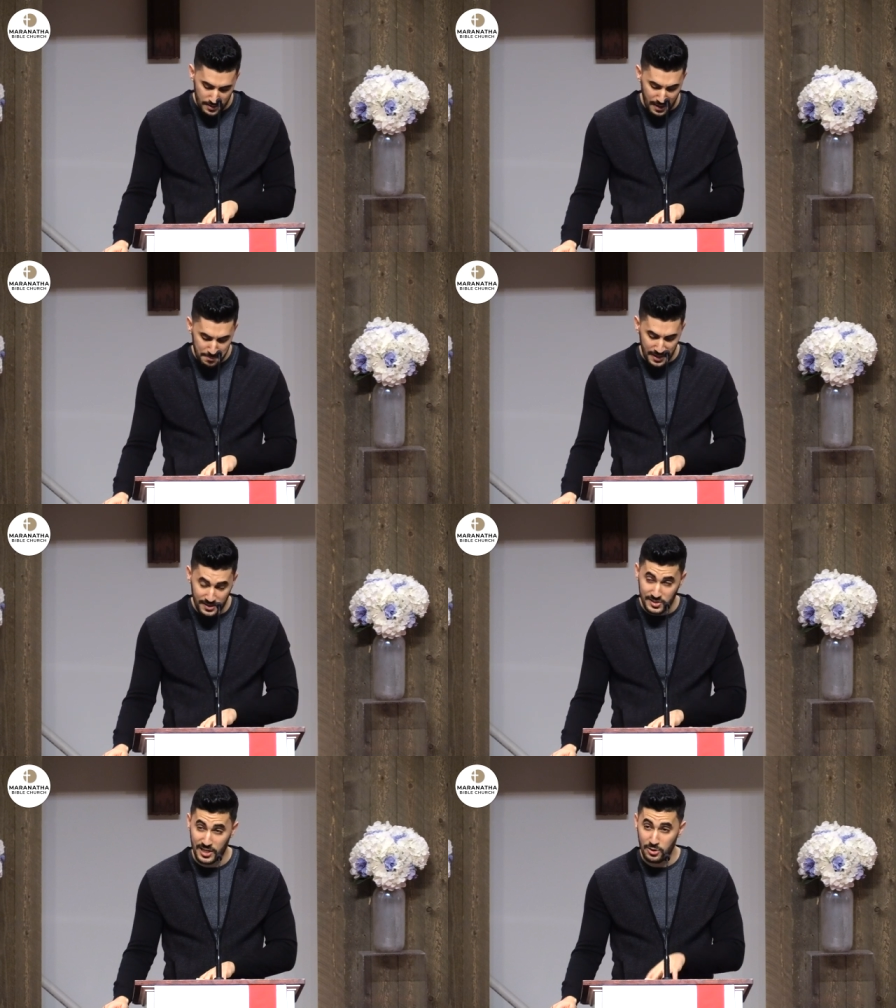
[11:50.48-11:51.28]
And that
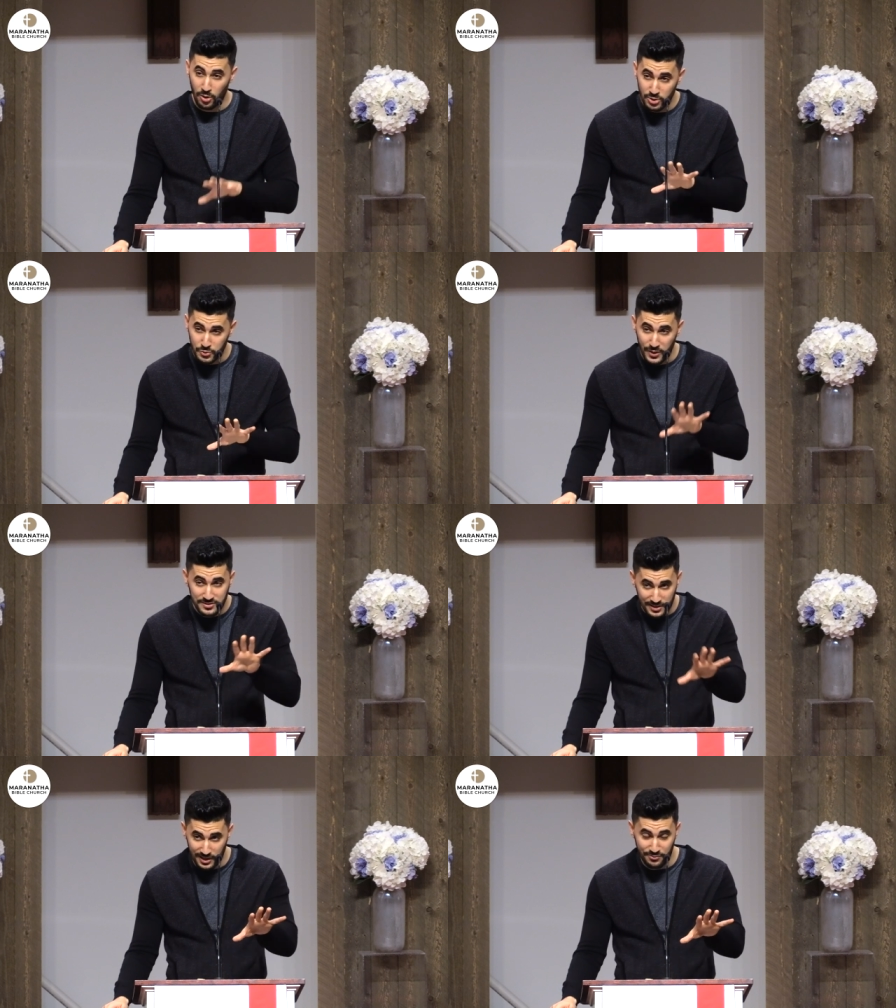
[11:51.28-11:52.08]
means he knows when
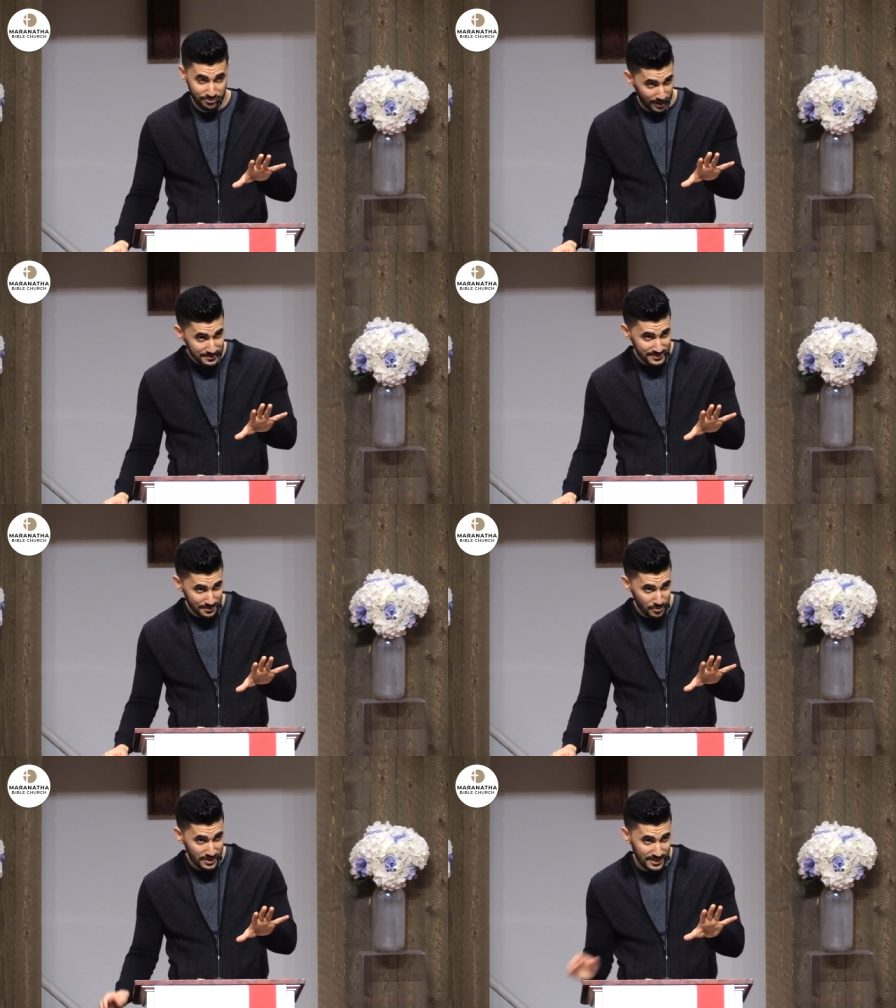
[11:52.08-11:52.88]
to confront
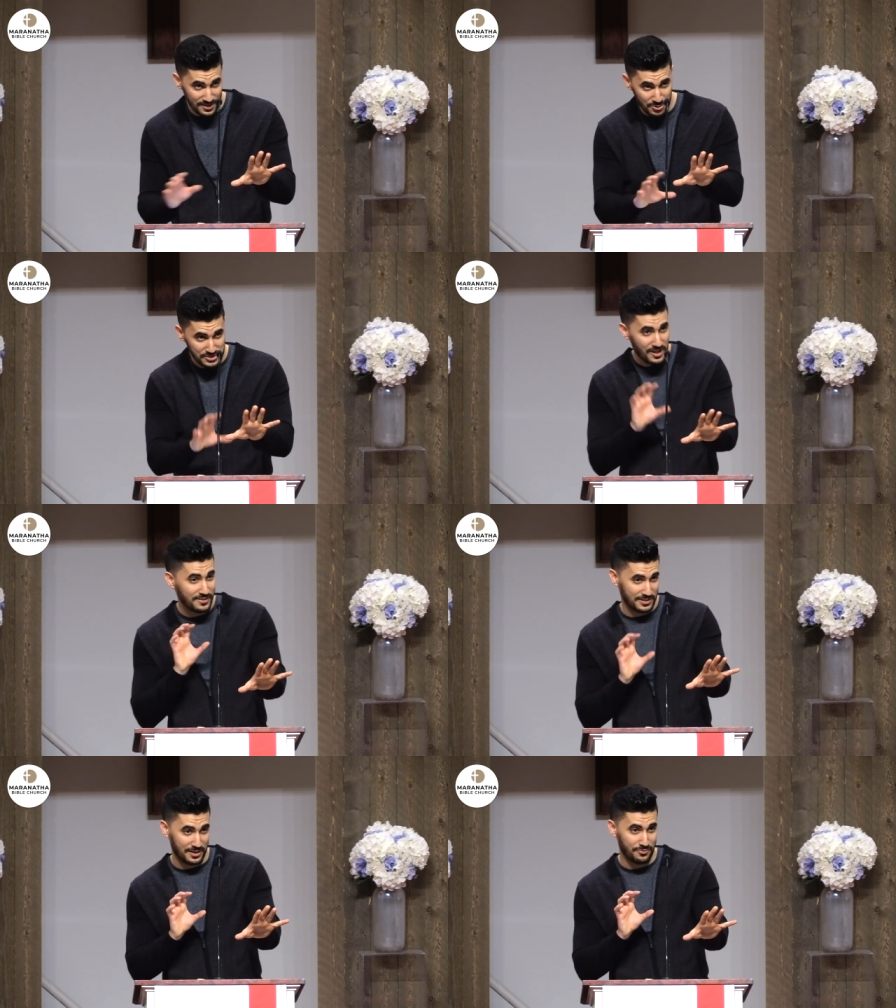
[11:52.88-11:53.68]
someone and he knows
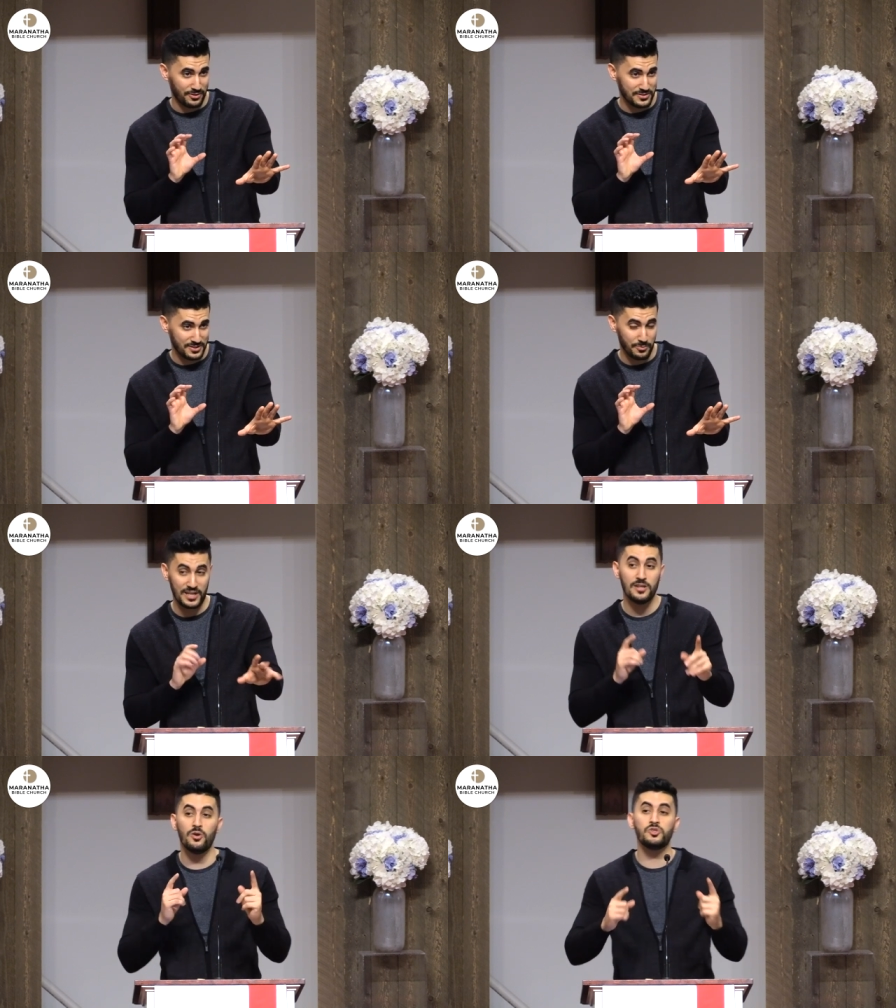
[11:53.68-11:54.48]
not to confront
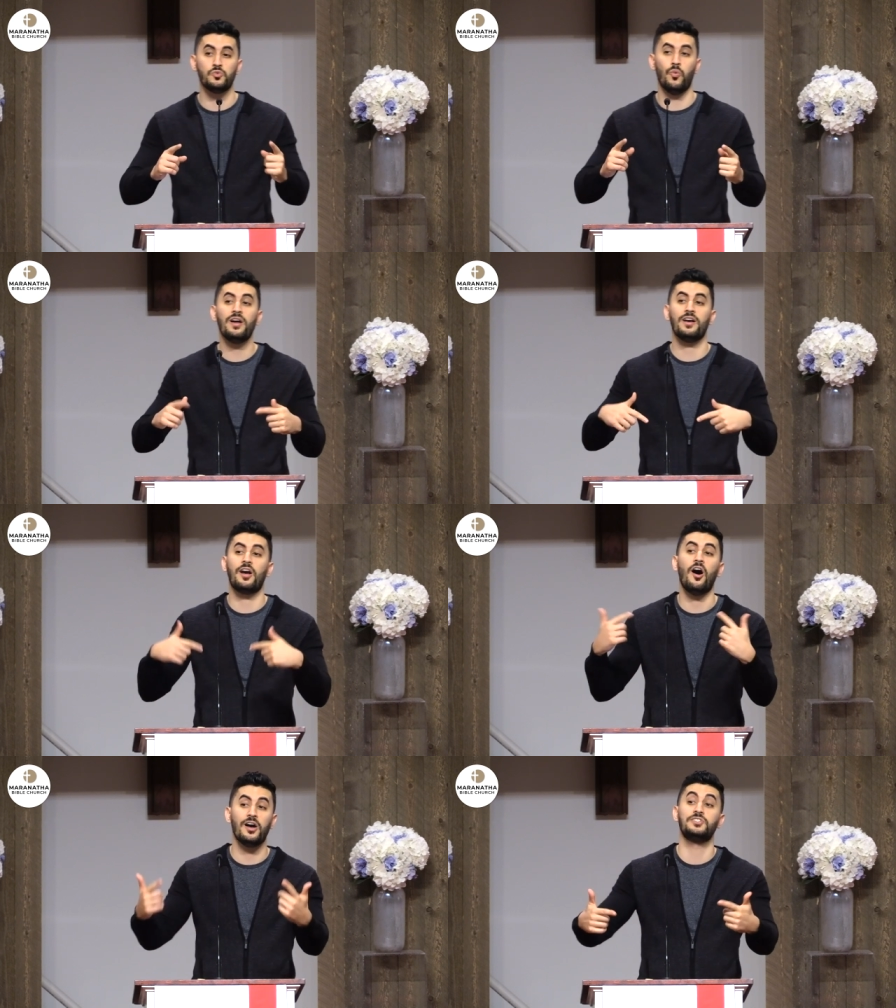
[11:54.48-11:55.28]
someone. He knows what
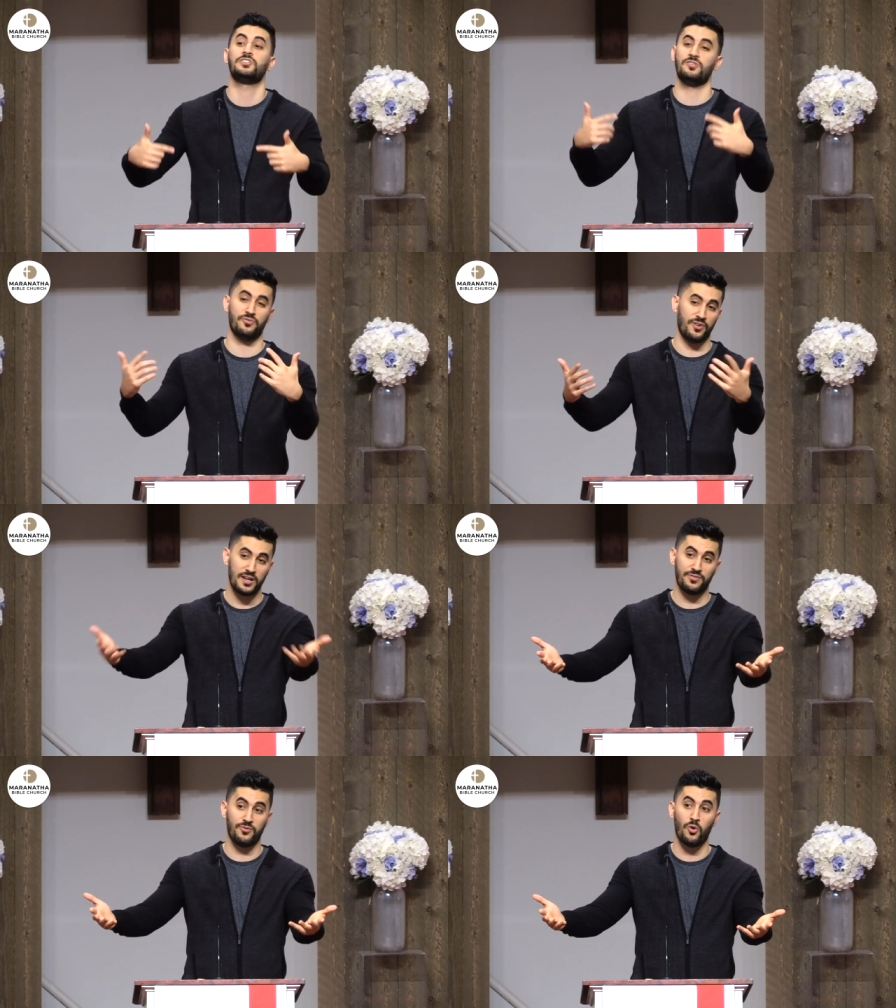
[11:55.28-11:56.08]
causes to
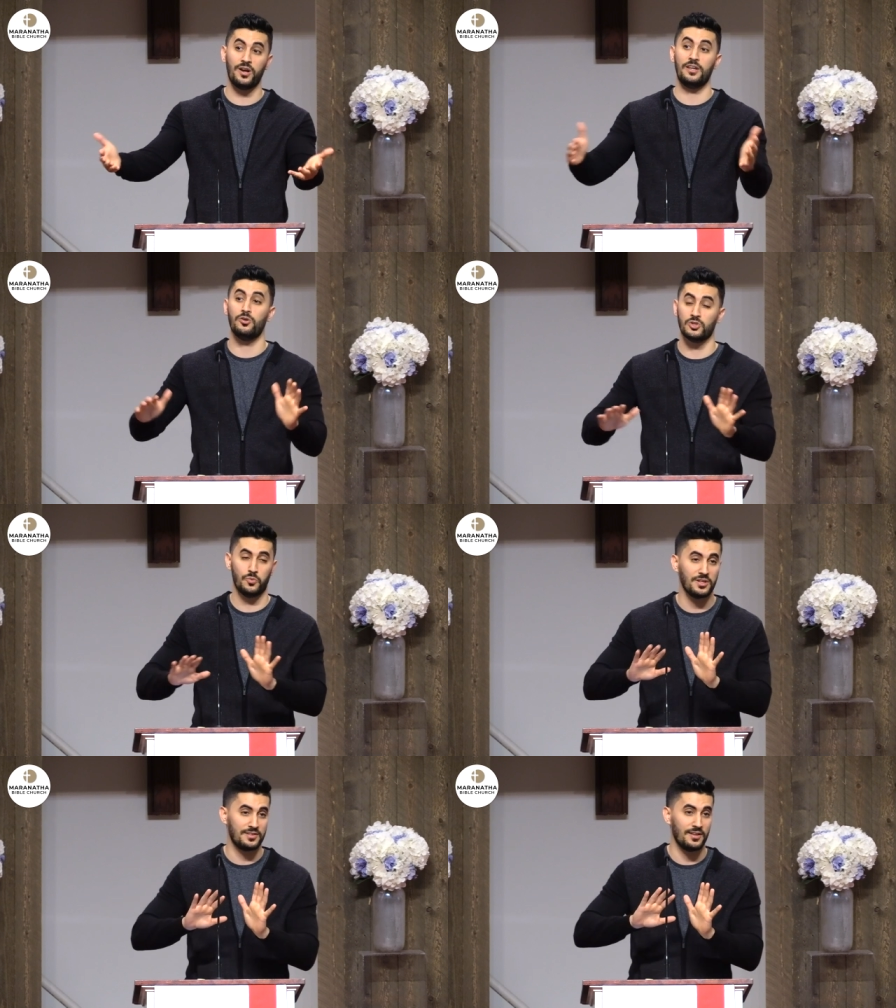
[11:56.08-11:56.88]
fight for and he knows
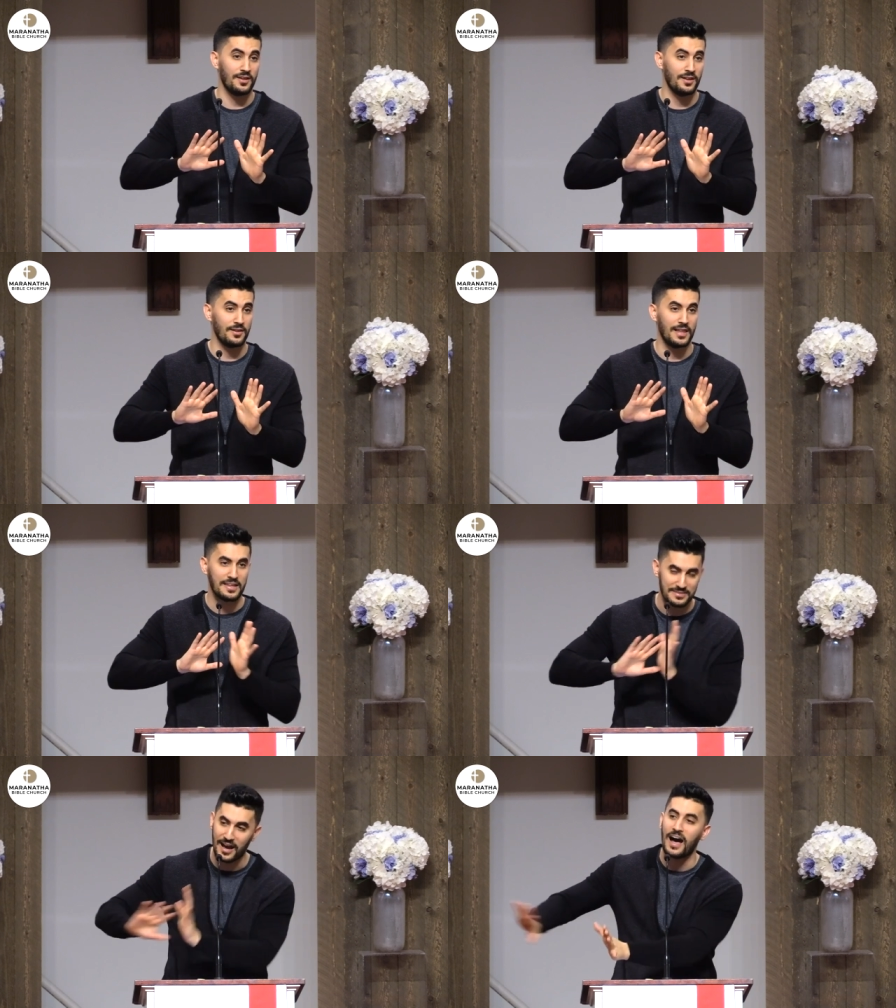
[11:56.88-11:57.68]
what to
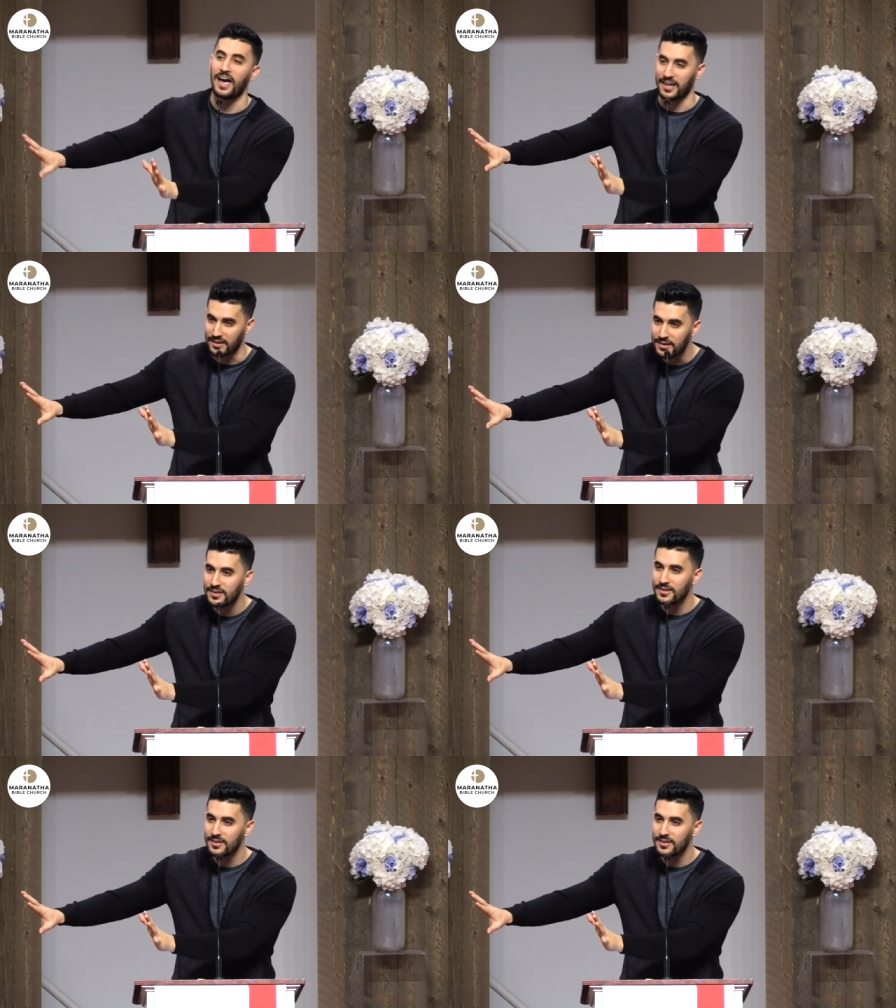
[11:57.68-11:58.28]
let die.